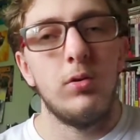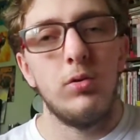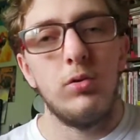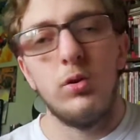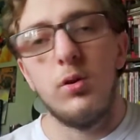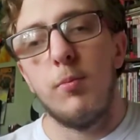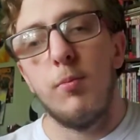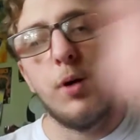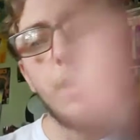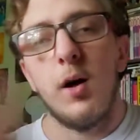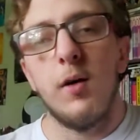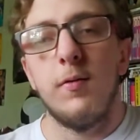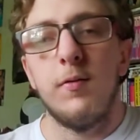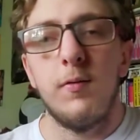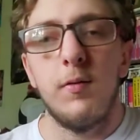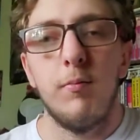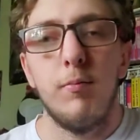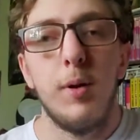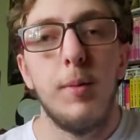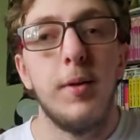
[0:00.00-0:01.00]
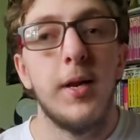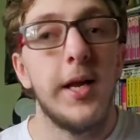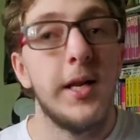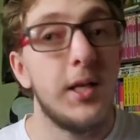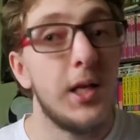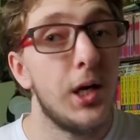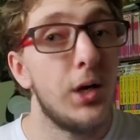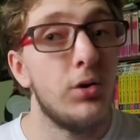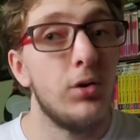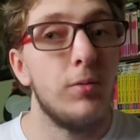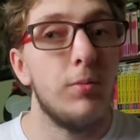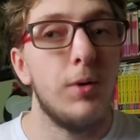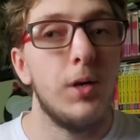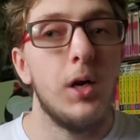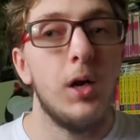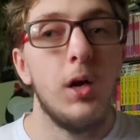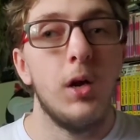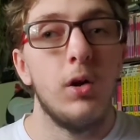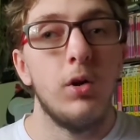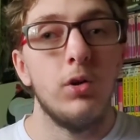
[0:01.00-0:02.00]
jump off. Maybe not a teenager,
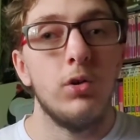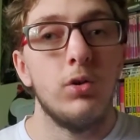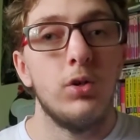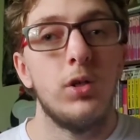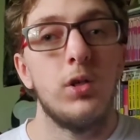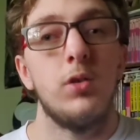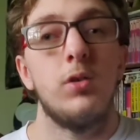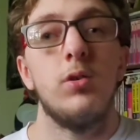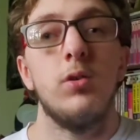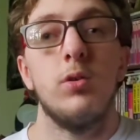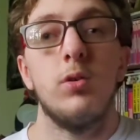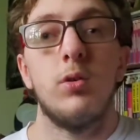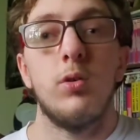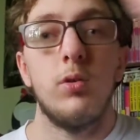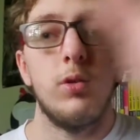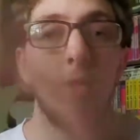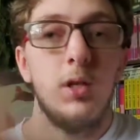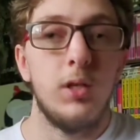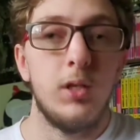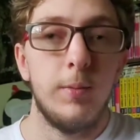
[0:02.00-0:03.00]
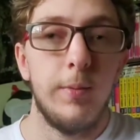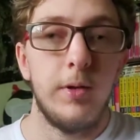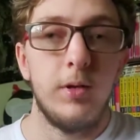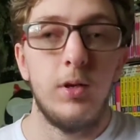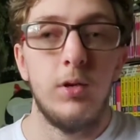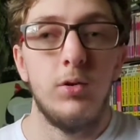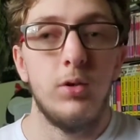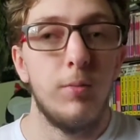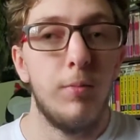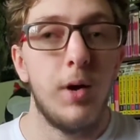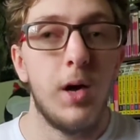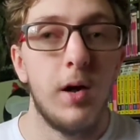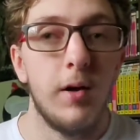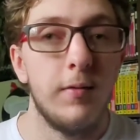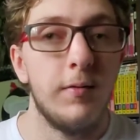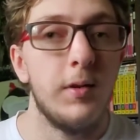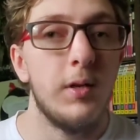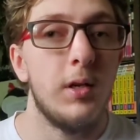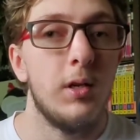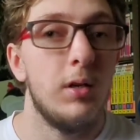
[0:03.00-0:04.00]
but she's a girl that's about to jump
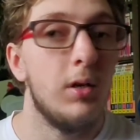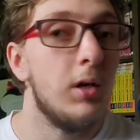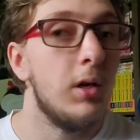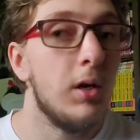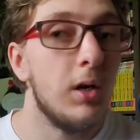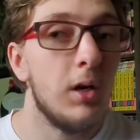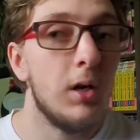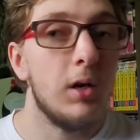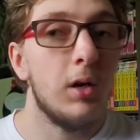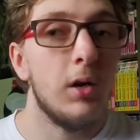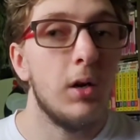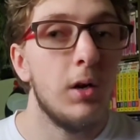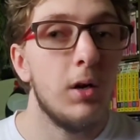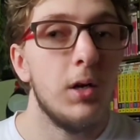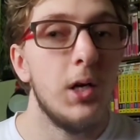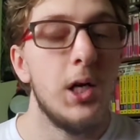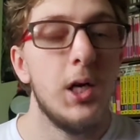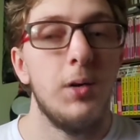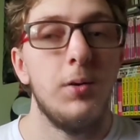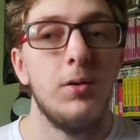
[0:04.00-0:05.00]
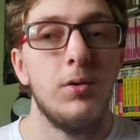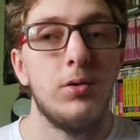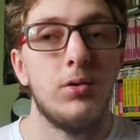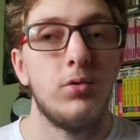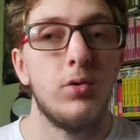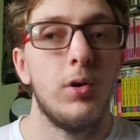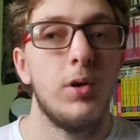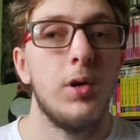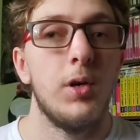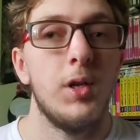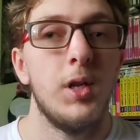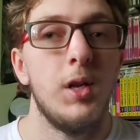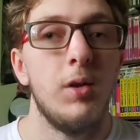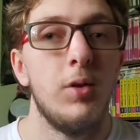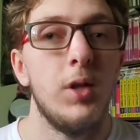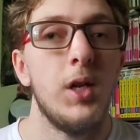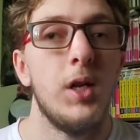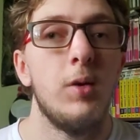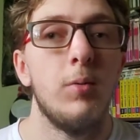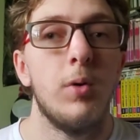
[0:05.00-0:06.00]
off, and you know you're stronger than
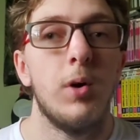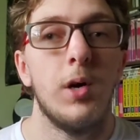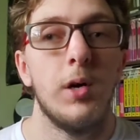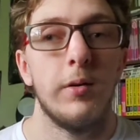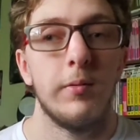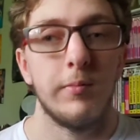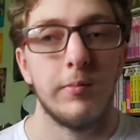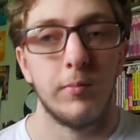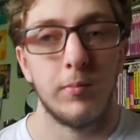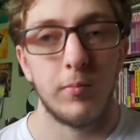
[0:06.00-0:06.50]
you think you are.